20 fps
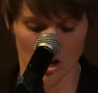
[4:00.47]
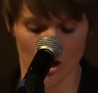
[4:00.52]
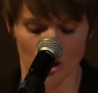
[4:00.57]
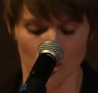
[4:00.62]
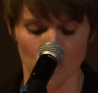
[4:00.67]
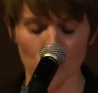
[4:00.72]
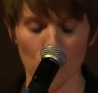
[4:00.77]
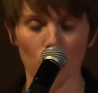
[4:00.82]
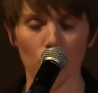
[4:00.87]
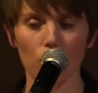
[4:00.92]

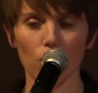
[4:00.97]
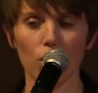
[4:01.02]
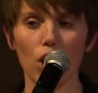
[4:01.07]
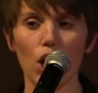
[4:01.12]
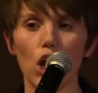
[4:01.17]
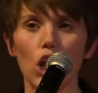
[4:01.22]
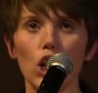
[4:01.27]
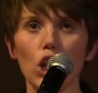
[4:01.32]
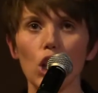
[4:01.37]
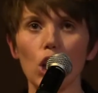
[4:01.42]
So
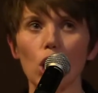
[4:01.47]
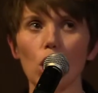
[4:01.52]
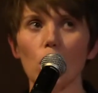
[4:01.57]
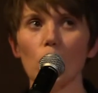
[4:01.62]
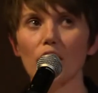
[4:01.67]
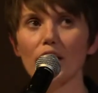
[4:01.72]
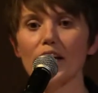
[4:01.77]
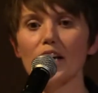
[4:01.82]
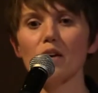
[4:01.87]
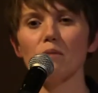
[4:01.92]

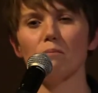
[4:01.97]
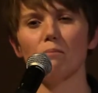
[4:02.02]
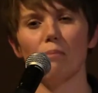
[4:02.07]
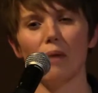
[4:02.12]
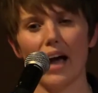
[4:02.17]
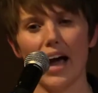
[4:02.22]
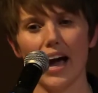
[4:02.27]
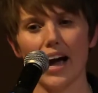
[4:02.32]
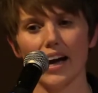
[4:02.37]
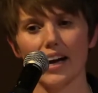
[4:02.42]
looking
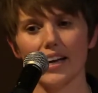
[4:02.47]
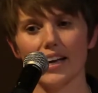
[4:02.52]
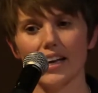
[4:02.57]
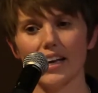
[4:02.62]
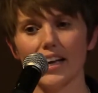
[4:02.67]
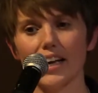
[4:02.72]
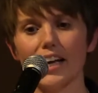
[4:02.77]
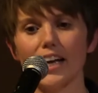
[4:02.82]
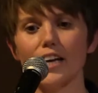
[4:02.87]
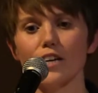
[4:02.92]
back,
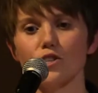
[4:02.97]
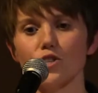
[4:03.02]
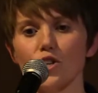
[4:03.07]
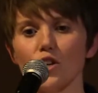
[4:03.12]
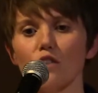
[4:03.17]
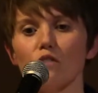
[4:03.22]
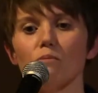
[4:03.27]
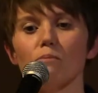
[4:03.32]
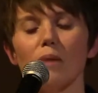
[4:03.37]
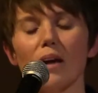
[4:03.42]
it
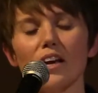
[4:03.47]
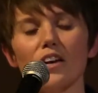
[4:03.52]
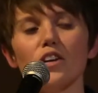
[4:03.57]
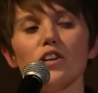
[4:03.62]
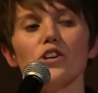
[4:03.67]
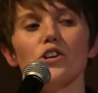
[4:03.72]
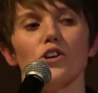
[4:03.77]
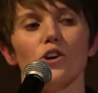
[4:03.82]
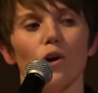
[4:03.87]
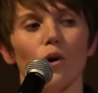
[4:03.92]
should have
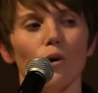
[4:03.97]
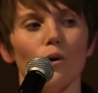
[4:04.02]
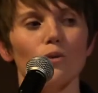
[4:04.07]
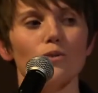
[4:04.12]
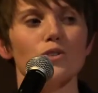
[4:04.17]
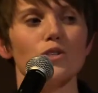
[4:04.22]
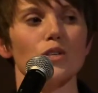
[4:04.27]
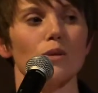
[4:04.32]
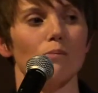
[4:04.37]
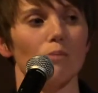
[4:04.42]
been
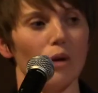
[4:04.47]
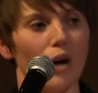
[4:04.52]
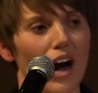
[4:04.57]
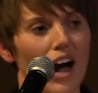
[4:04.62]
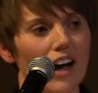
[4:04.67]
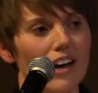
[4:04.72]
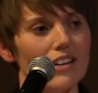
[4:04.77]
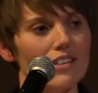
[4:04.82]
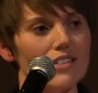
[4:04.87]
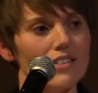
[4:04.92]
no
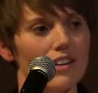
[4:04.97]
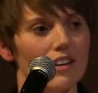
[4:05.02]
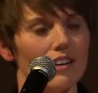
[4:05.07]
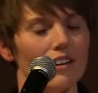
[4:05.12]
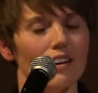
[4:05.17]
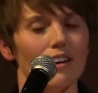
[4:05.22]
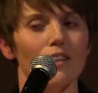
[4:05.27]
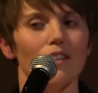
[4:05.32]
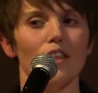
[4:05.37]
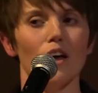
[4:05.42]
surprise
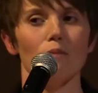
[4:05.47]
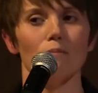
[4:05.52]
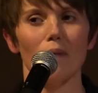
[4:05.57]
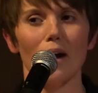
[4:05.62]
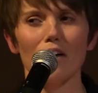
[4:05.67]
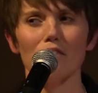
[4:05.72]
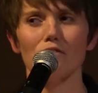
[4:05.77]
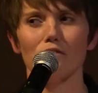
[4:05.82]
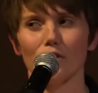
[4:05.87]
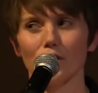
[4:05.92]
that
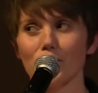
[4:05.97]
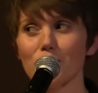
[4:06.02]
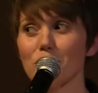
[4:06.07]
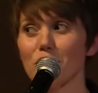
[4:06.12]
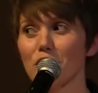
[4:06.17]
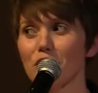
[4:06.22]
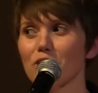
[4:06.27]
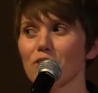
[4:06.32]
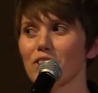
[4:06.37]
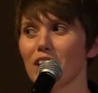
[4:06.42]
my first
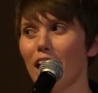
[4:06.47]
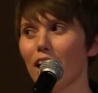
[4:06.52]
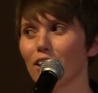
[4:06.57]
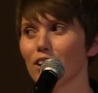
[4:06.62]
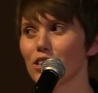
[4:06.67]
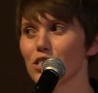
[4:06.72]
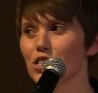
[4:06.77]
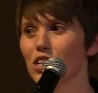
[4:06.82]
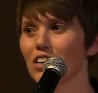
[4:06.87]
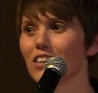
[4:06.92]
year of
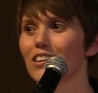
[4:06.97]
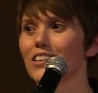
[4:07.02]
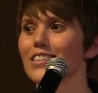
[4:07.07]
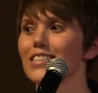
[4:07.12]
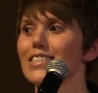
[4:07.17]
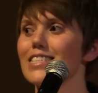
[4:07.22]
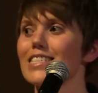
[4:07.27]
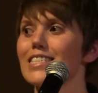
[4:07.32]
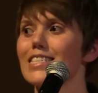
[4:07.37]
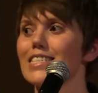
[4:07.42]
college
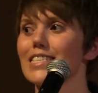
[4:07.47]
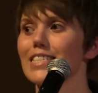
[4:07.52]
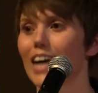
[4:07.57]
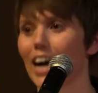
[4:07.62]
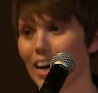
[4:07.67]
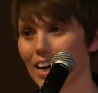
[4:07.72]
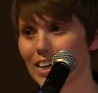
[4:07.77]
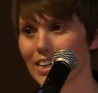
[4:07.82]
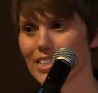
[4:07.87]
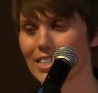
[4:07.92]

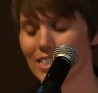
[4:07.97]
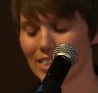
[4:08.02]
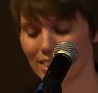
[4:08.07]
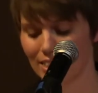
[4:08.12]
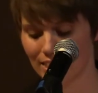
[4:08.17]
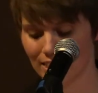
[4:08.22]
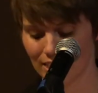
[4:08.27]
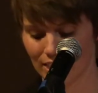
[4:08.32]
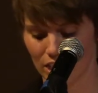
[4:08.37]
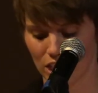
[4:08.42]
sucked.
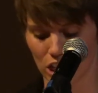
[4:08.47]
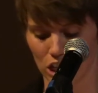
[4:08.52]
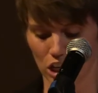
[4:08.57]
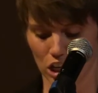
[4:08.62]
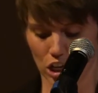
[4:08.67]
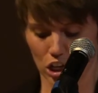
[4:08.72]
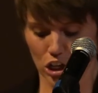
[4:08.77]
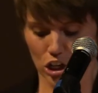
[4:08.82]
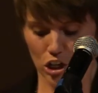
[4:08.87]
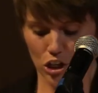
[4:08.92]

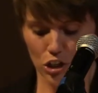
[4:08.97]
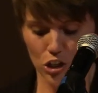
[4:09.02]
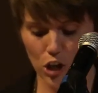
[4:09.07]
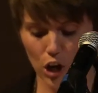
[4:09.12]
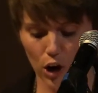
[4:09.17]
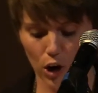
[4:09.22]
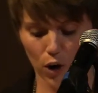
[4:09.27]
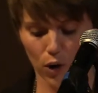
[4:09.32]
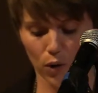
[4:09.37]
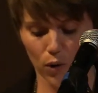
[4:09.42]

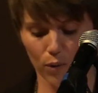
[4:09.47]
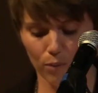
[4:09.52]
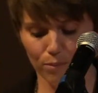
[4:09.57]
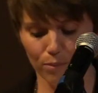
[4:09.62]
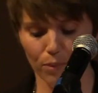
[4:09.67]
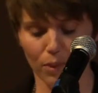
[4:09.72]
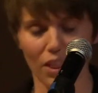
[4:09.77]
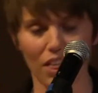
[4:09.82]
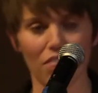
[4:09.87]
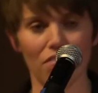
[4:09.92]
So
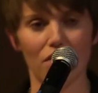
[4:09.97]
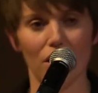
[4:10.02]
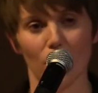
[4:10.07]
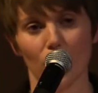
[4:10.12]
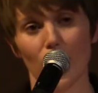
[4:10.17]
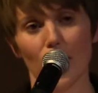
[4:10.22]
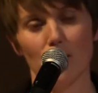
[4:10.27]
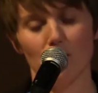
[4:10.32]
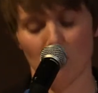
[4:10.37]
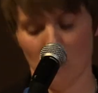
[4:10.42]

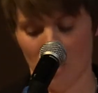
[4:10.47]
there I